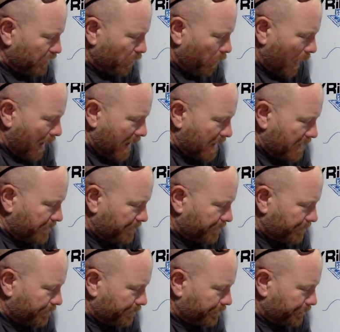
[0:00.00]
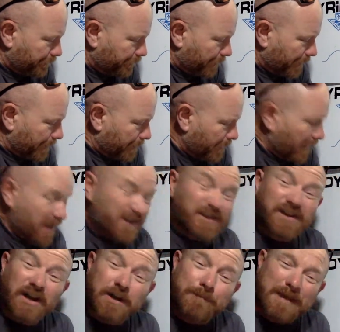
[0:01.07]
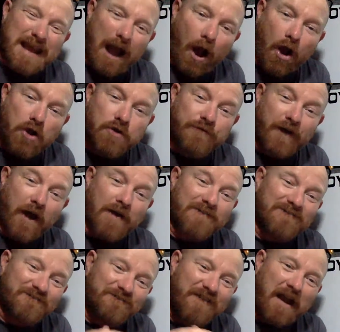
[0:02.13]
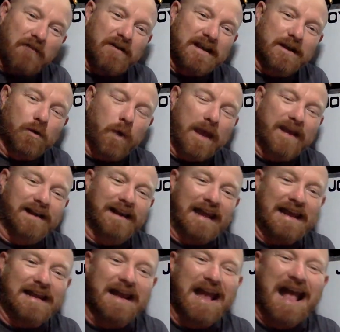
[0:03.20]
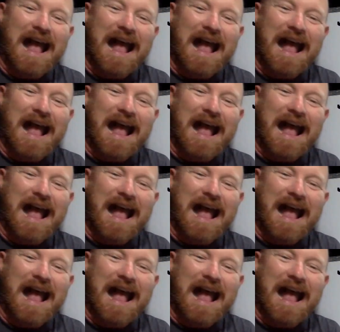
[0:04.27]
the wave, it's going to be over very quickly,